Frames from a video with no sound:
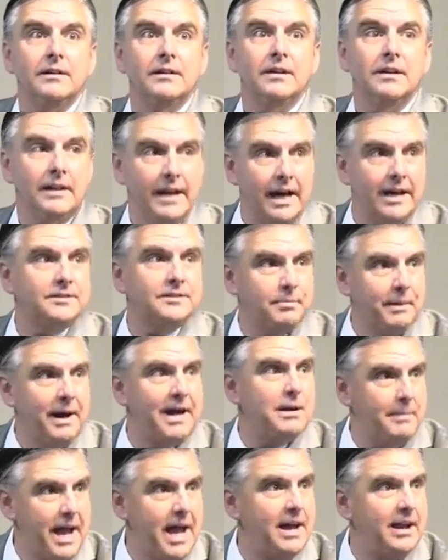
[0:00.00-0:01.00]
lettuce, tomato,
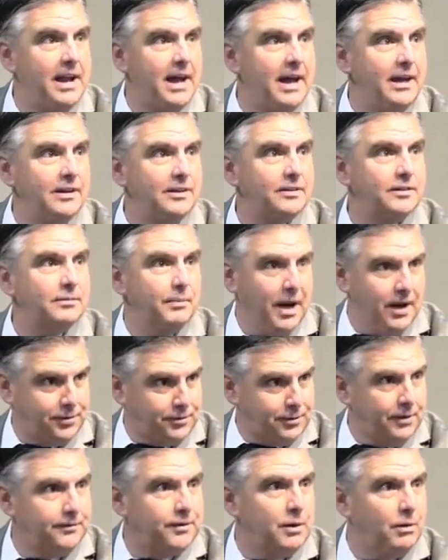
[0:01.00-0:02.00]
mayonnaise,
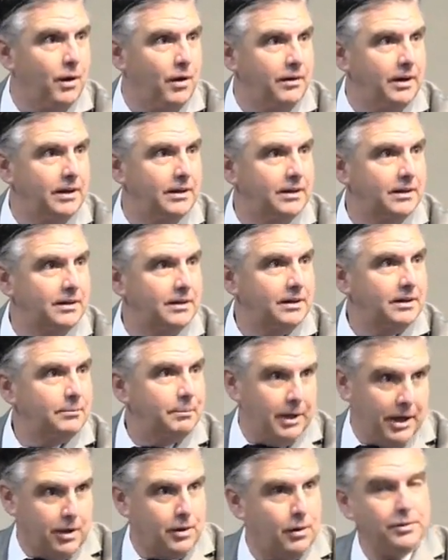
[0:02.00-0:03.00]
mustard if you want it,
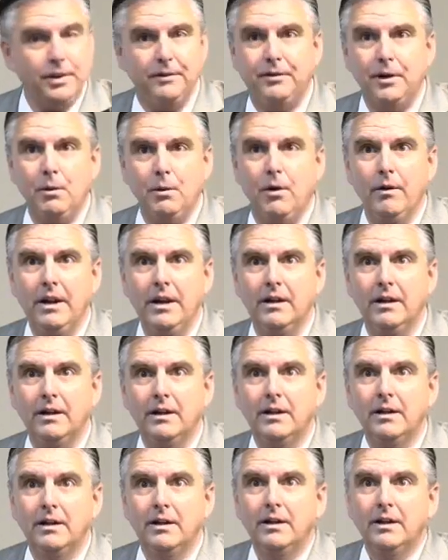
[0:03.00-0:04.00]
pickles if you want it.
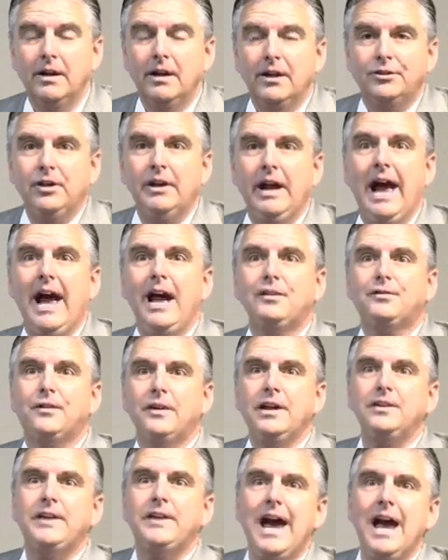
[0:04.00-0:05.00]
She asked for
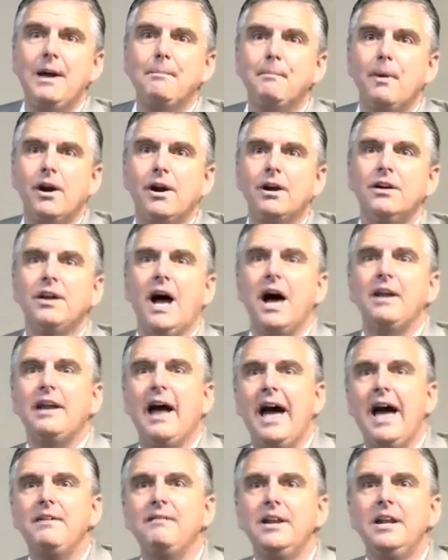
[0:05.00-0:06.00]
this hamburger not to
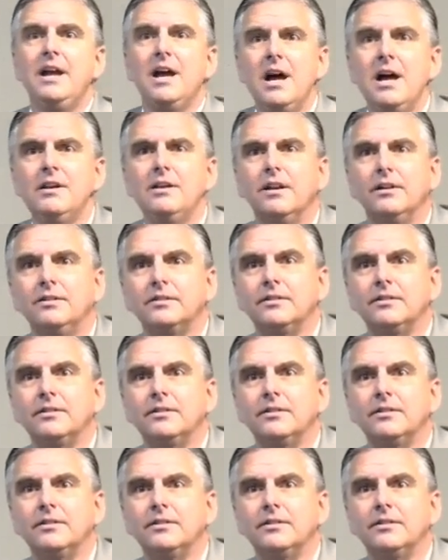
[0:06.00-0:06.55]
have any onions.